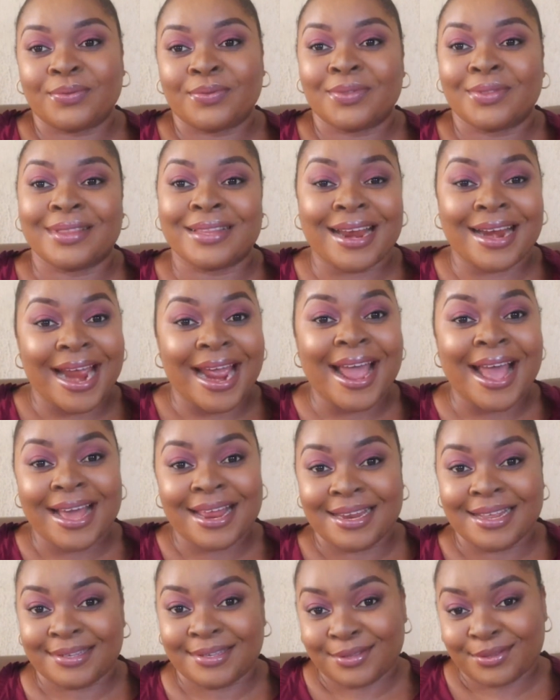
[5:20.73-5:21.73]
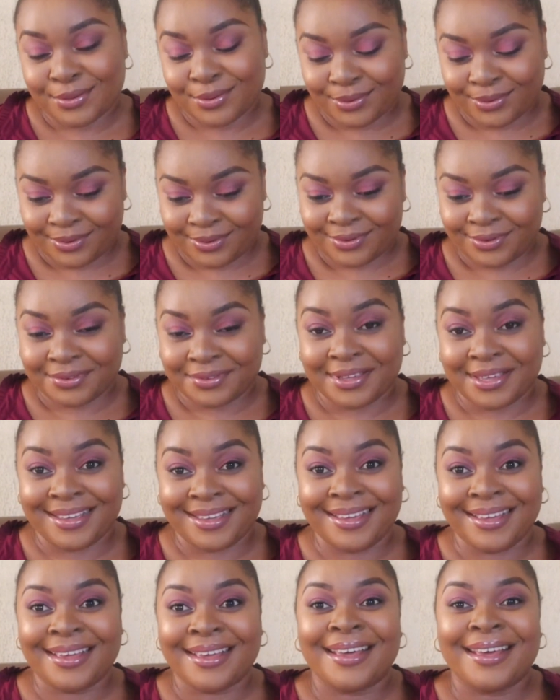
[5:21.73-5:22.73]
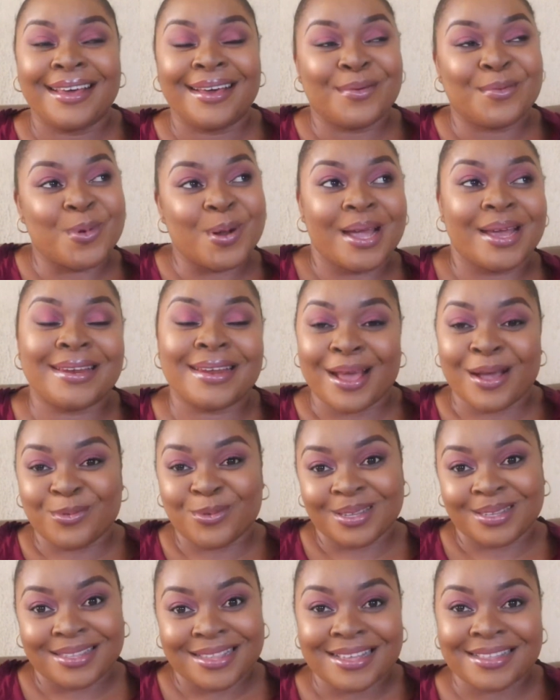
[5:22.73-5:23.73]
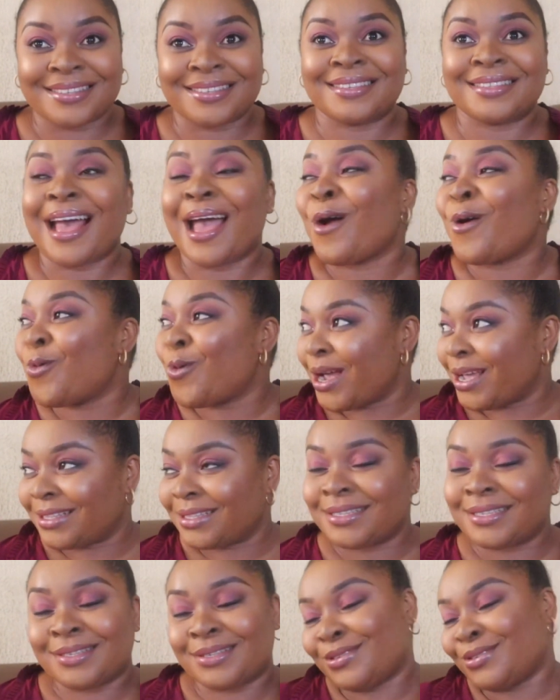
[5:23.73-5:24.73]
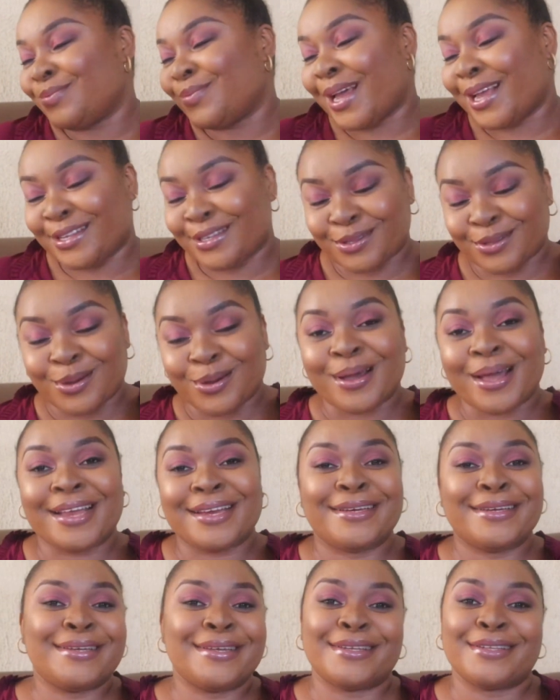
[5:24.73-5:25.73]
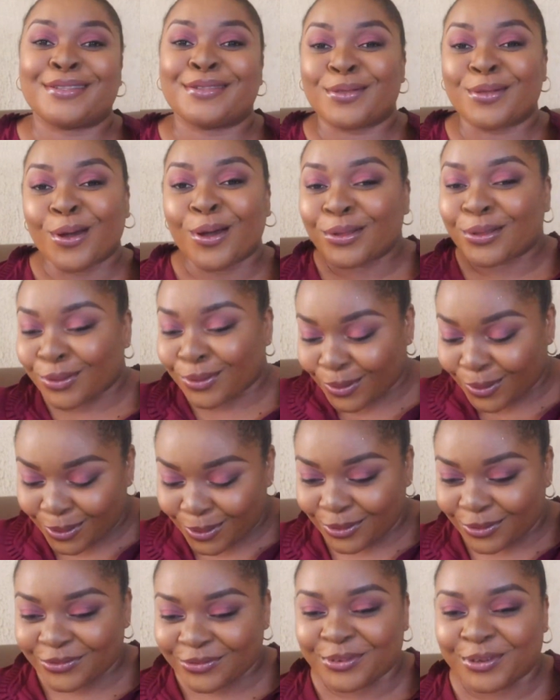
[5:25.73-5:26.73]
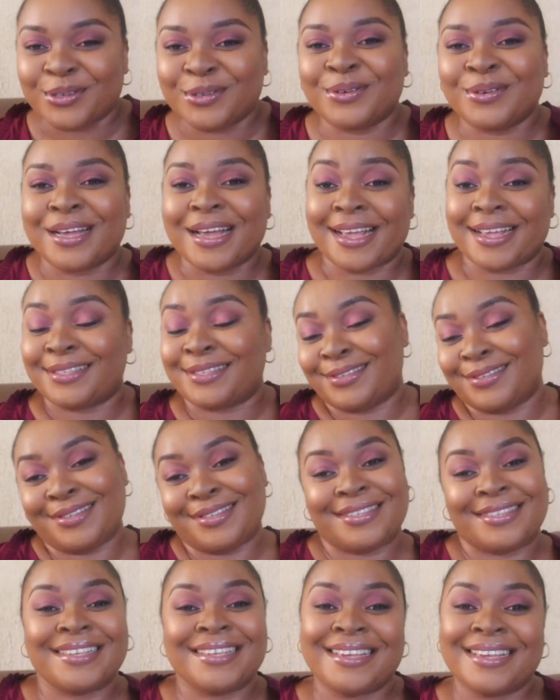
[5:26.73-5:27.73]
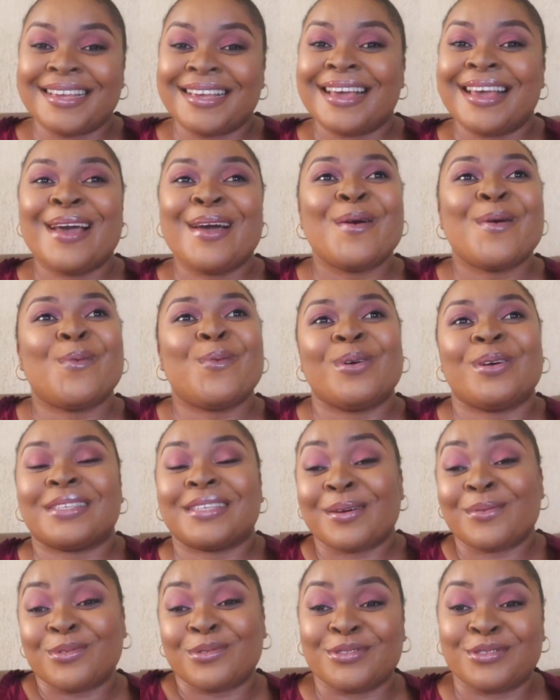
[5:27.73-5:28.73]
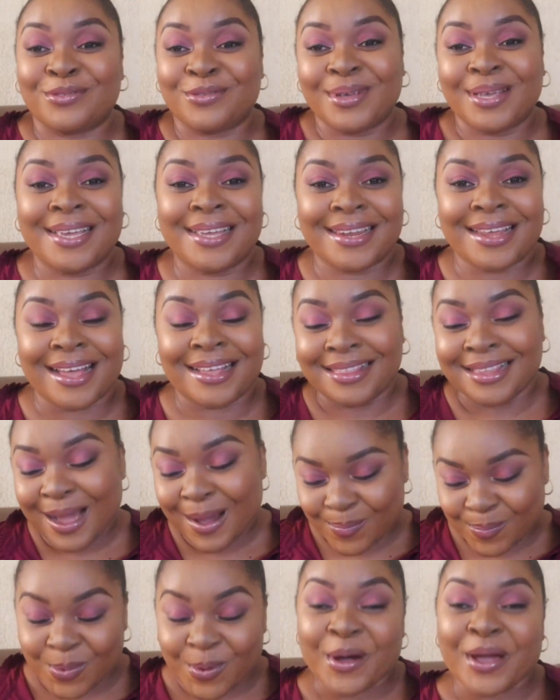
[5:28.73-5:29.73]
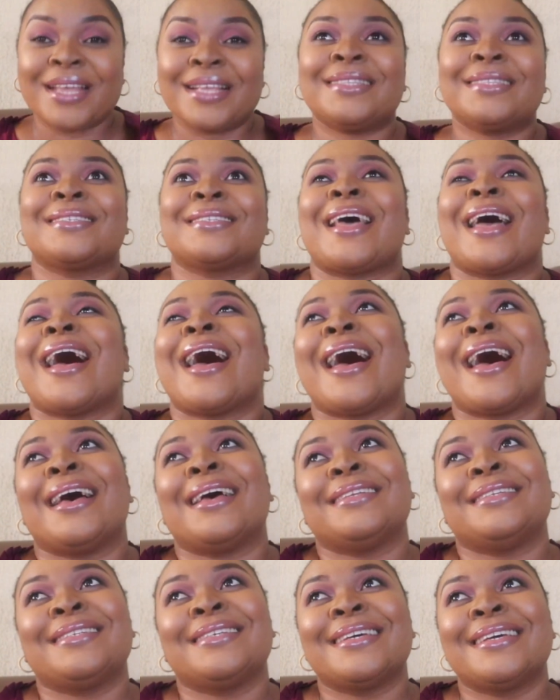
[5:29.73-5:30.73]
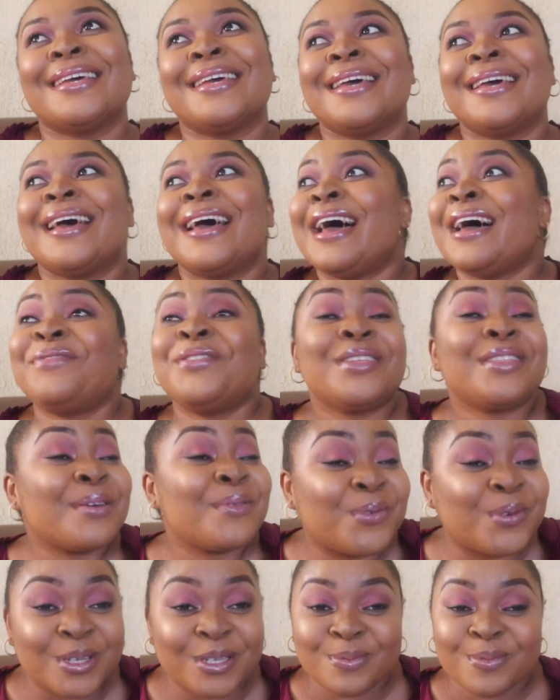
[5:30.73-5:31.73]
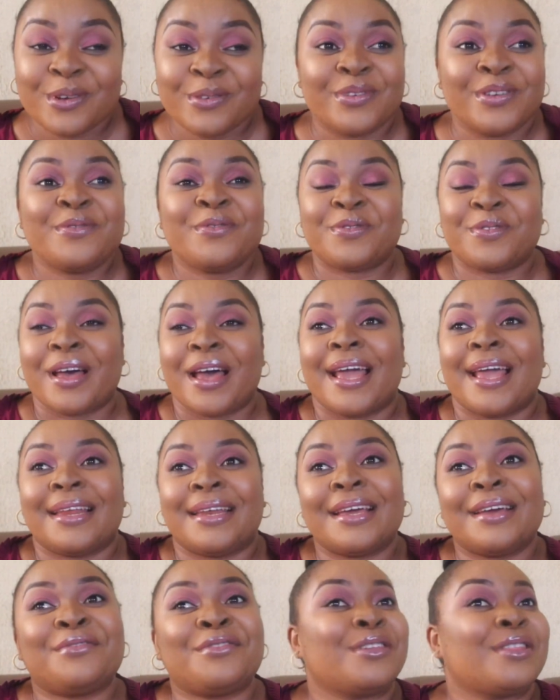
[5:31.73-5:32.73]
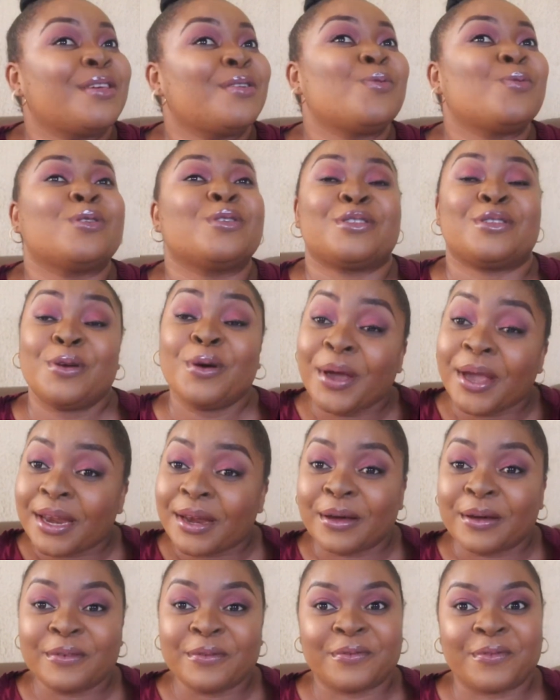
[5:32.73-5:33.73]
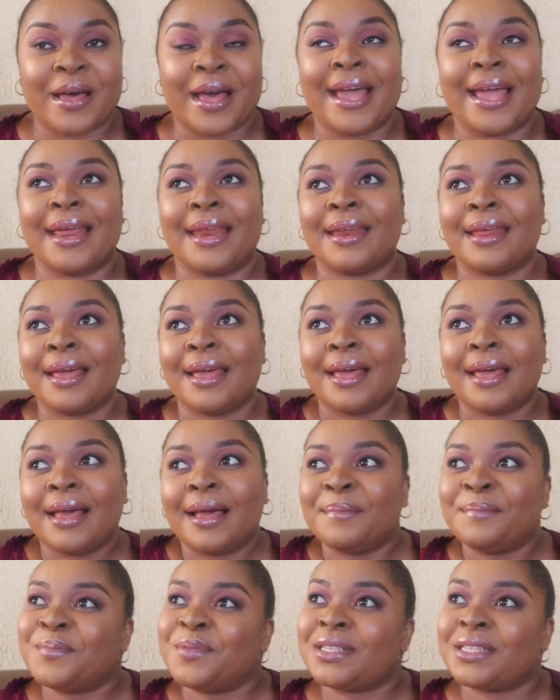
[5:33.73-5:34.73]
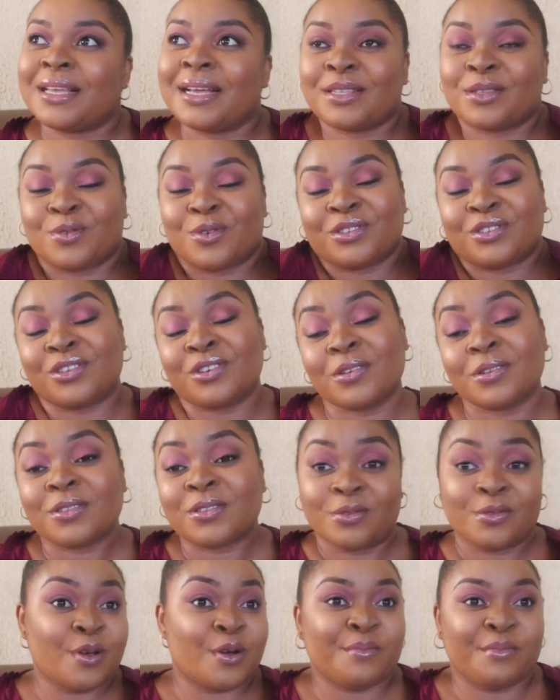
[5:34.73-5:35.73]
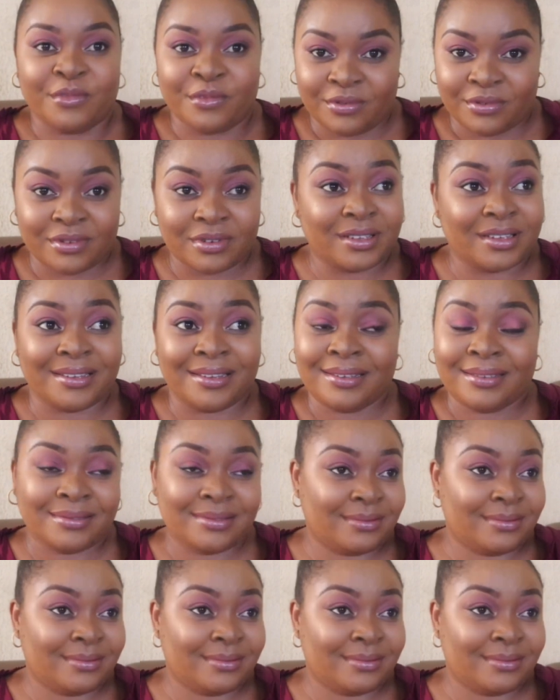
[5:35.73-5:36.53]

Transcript: that I had a store, okay? When I was starting, I went to my store. I did a store tour for you guys to see what I was doing at that point, and everything was moving fine. Everything was going on fine. Business was just normal, okay?